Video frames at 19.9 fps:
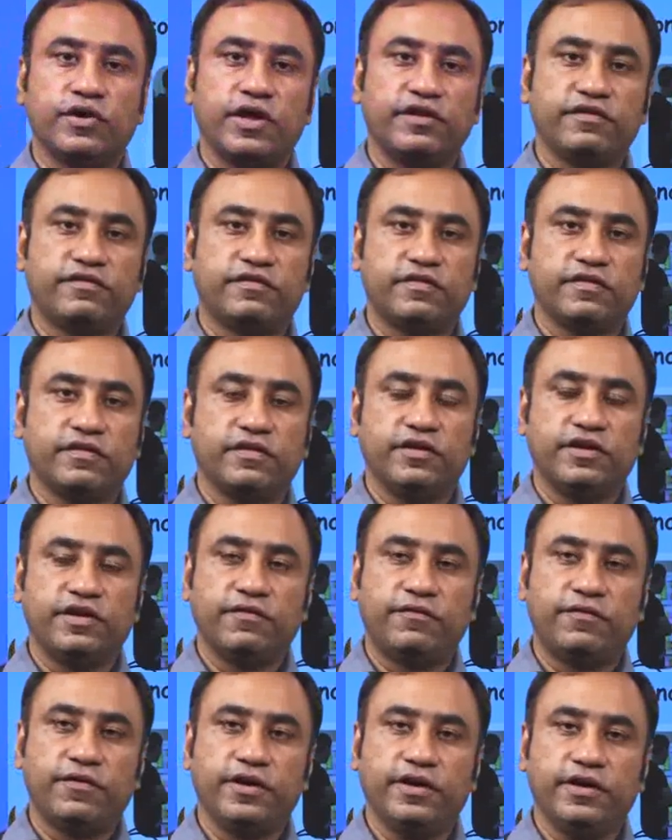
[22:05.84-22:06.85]
is
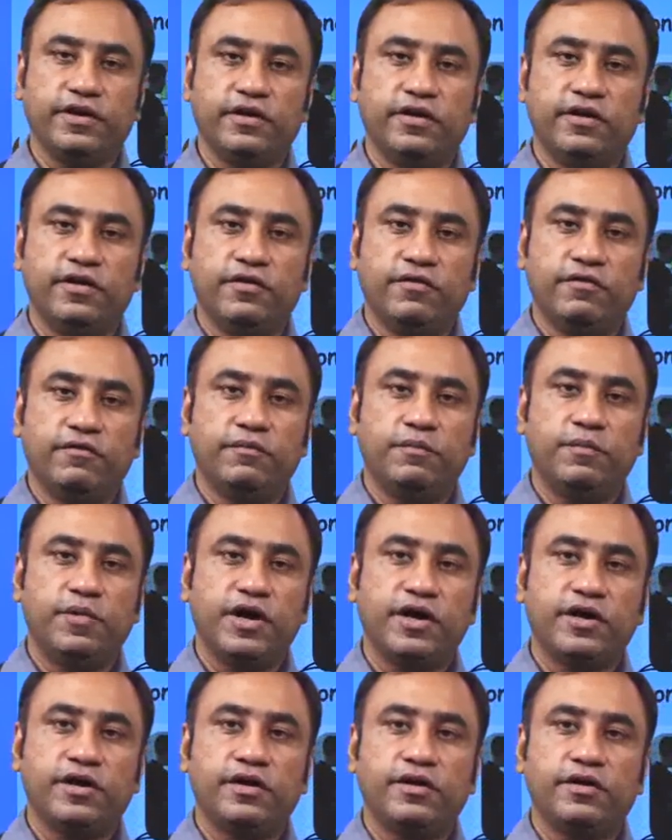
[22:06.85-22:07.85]
different,
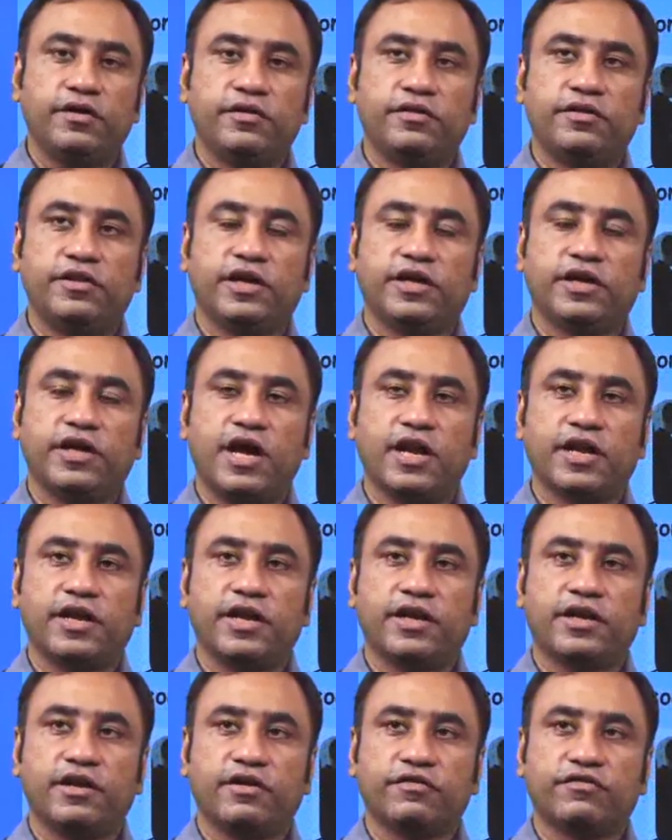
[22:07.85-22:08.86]
but the
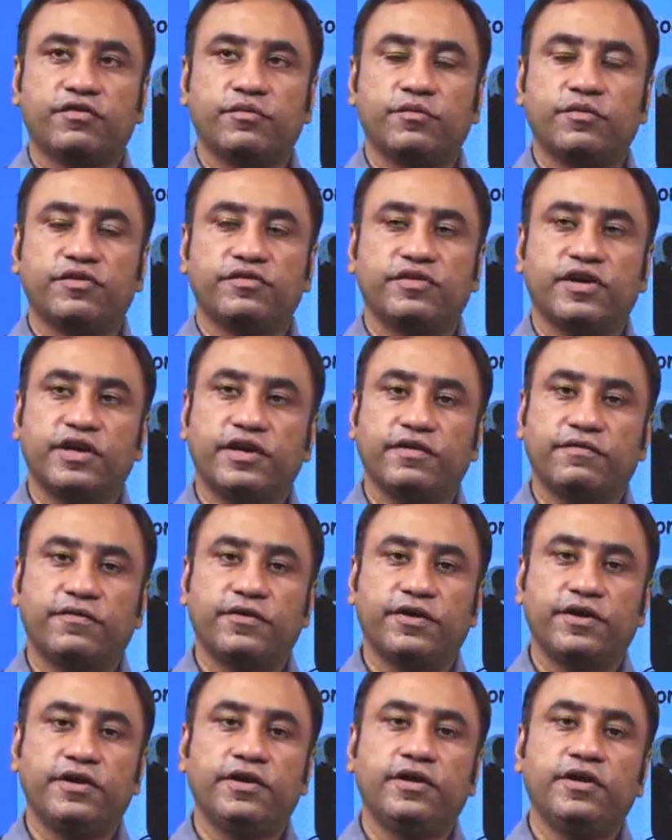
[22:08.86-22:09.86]
target customers are
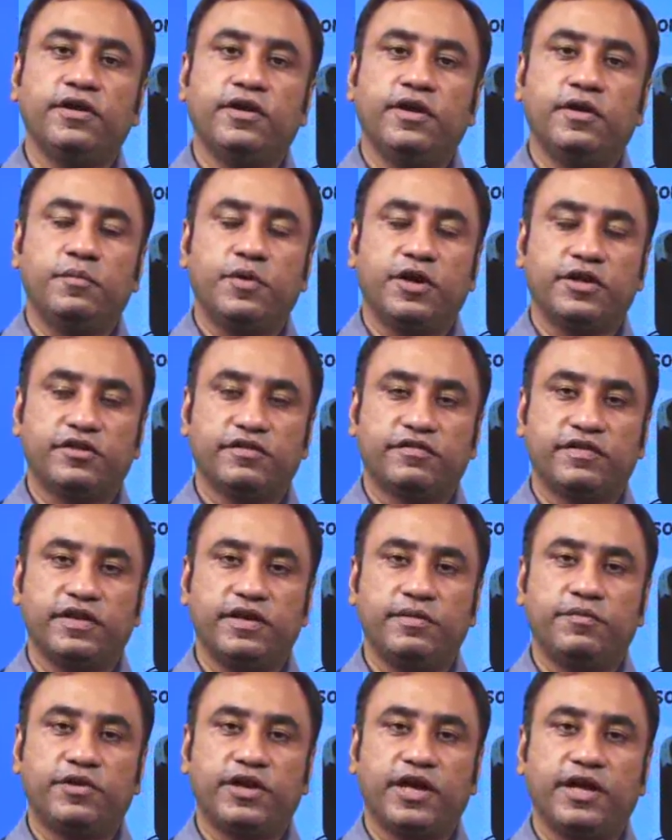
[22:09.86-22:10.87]
different, but at the
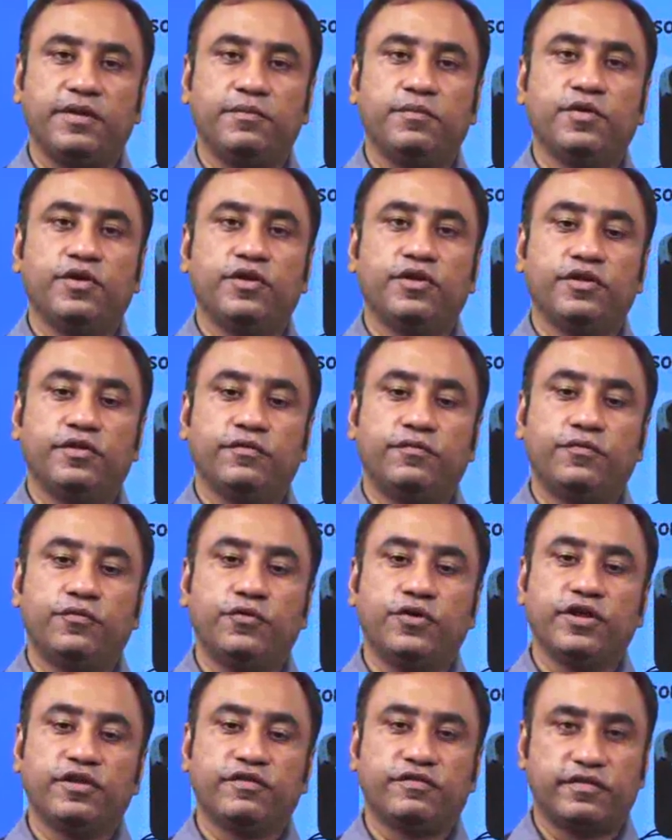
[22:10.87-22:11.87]
same time the
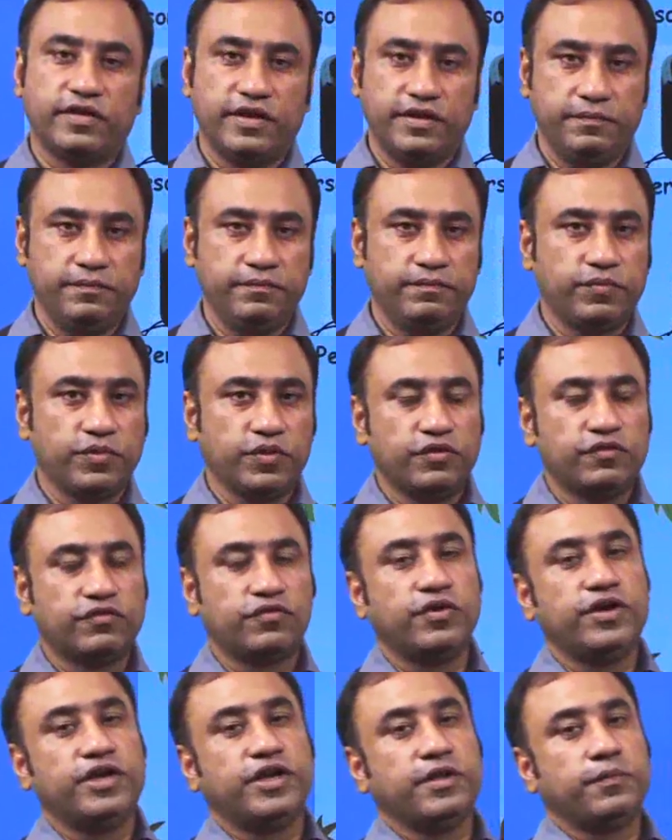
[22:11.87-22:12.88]
food is same. So,
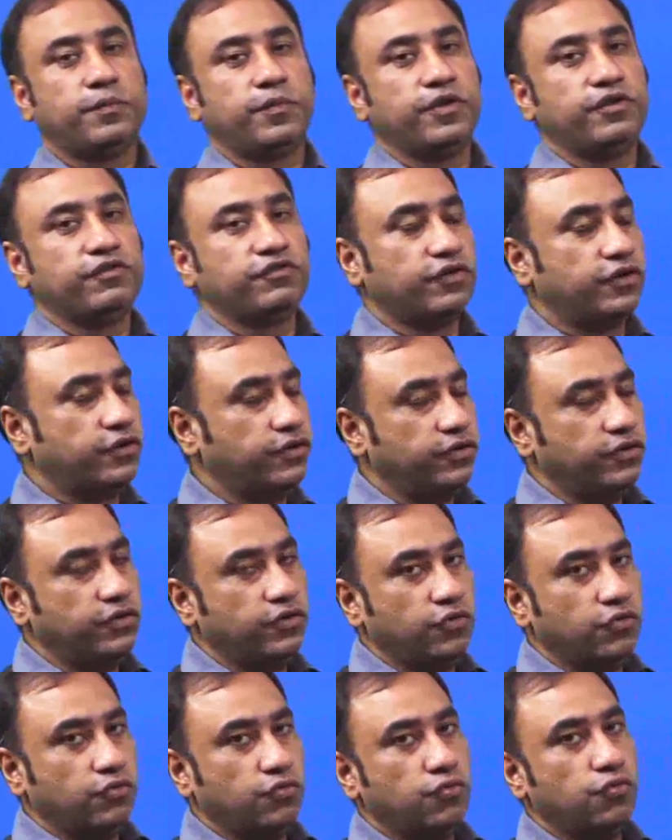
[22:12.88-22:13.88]
it depends on
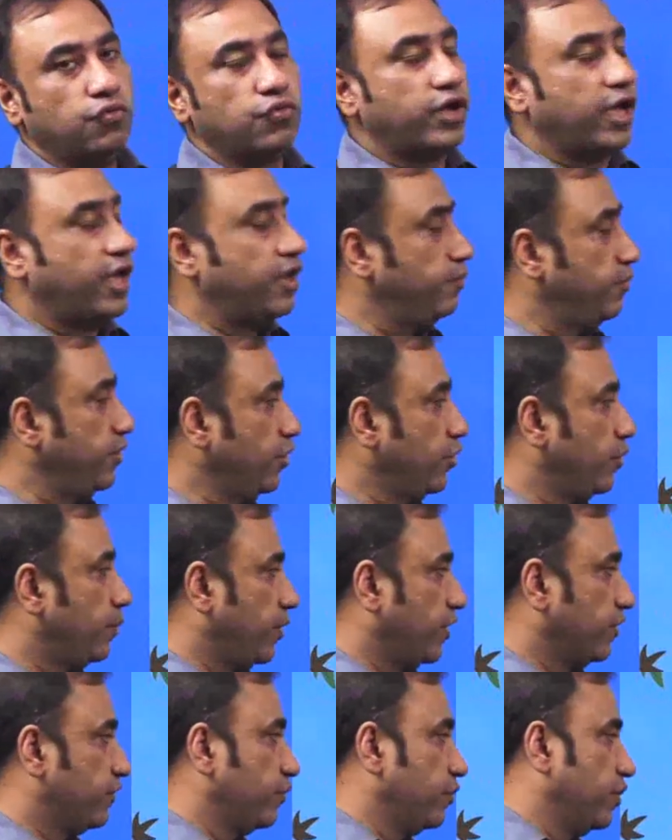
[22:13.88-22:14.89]
who can be your
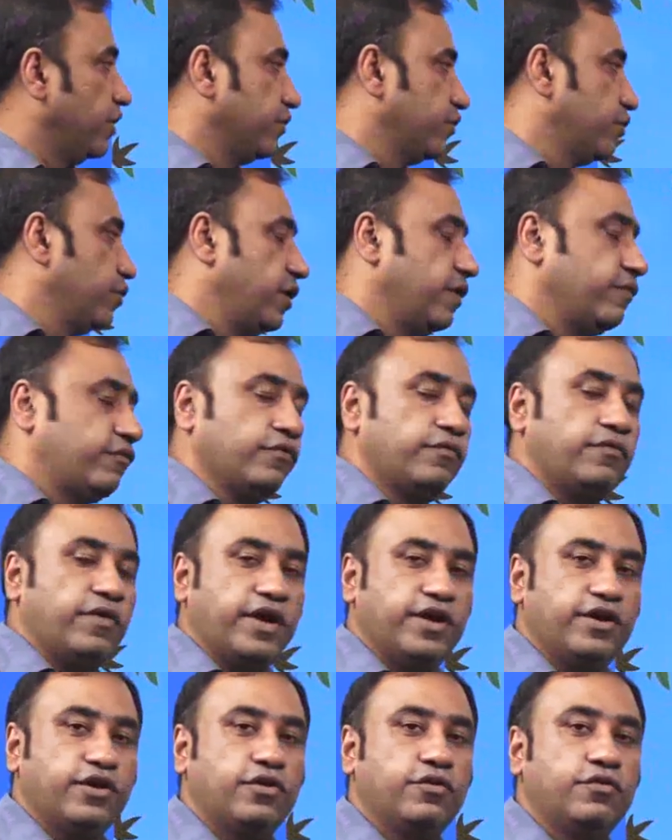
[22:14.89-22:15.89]
persona. So, you have to
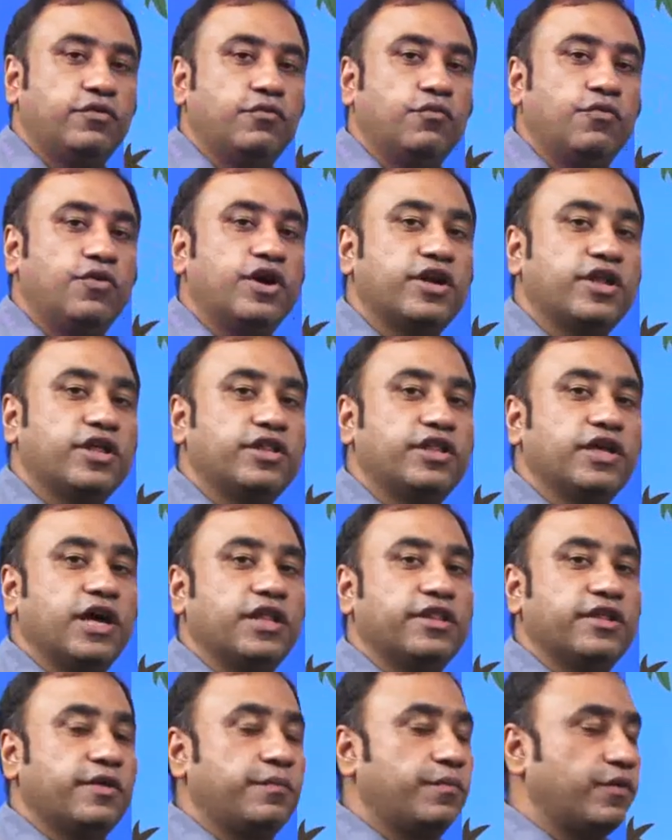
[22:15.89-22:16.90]
find out what are the
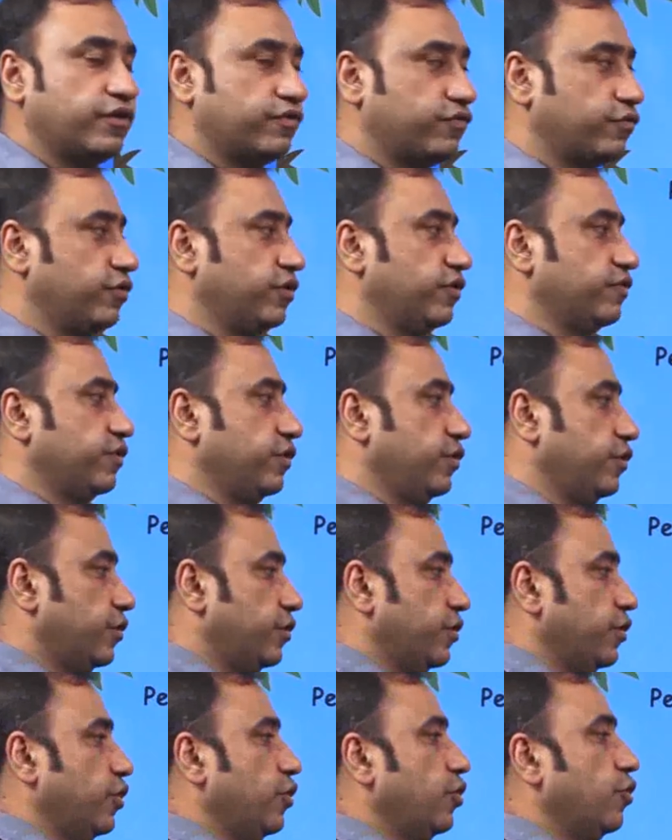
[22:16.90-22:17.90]
other personas in your,
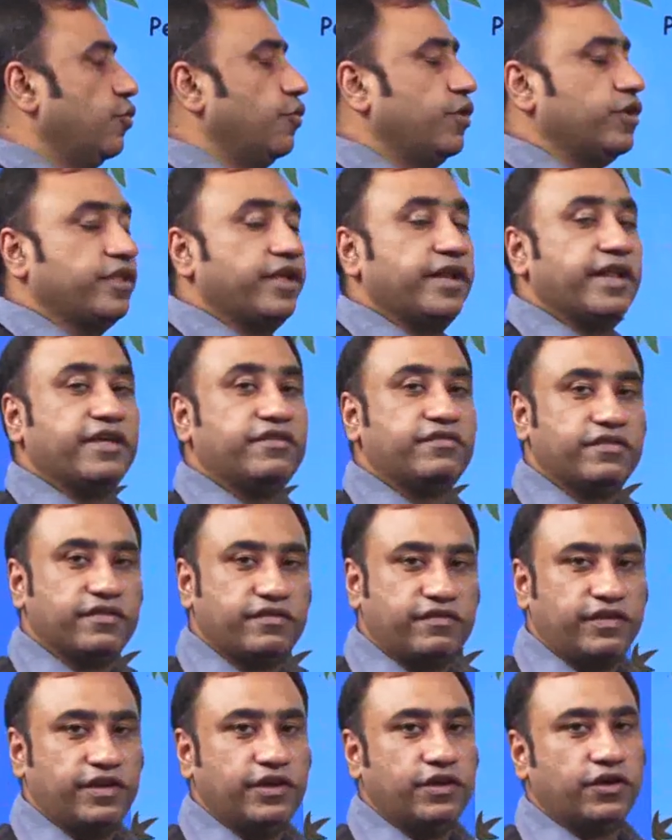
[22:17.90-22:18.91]
whether
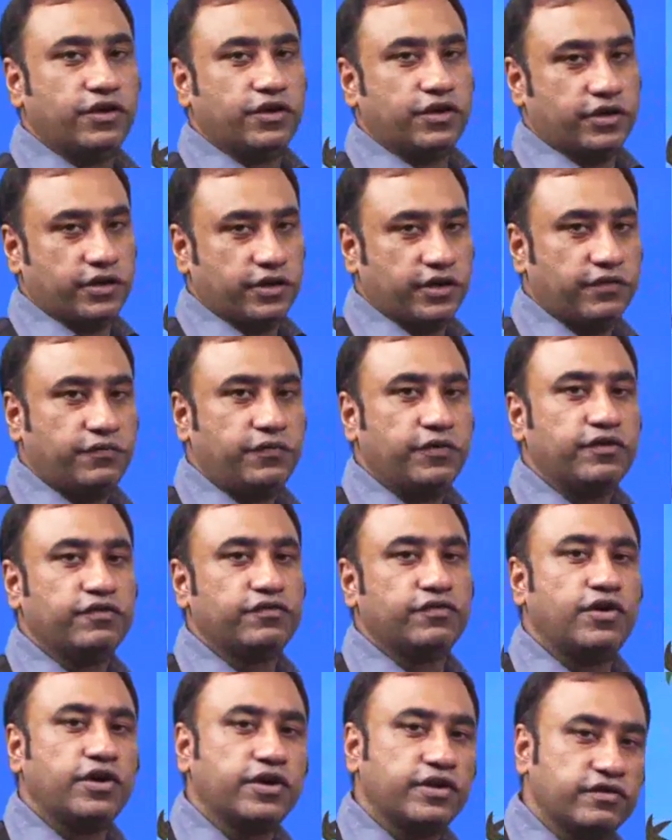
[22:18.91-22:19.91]
existing or not. If it is
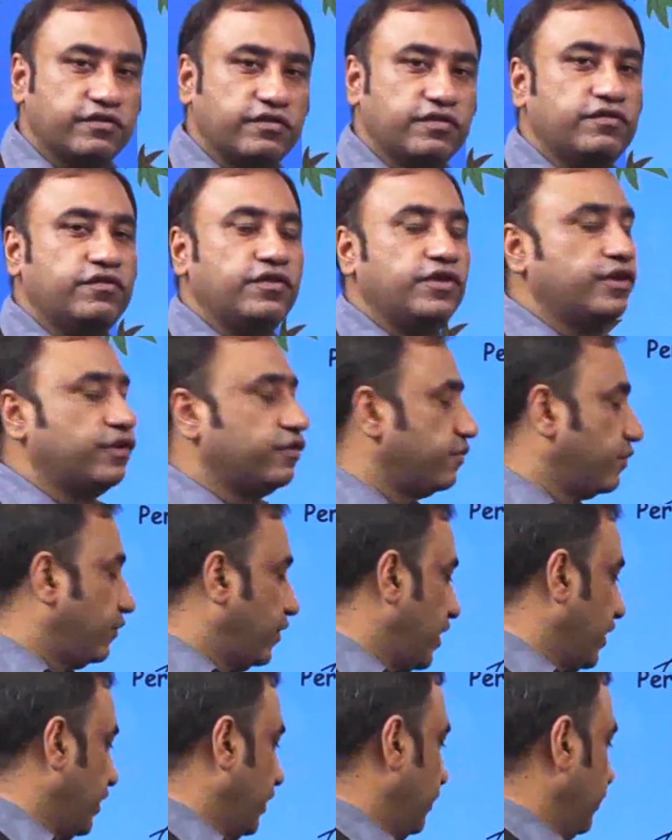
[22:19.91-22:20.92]
not existing, it is
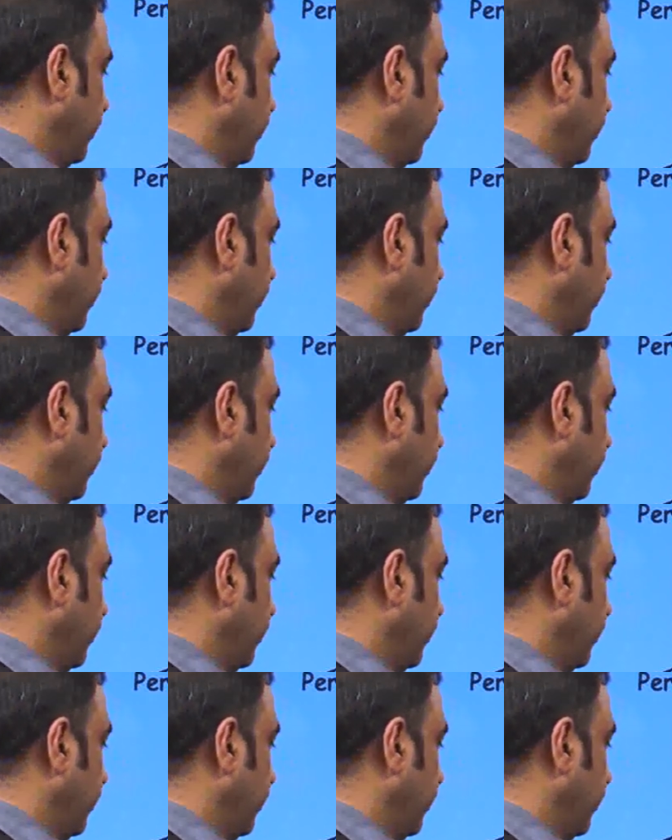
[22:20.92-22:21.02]
fine.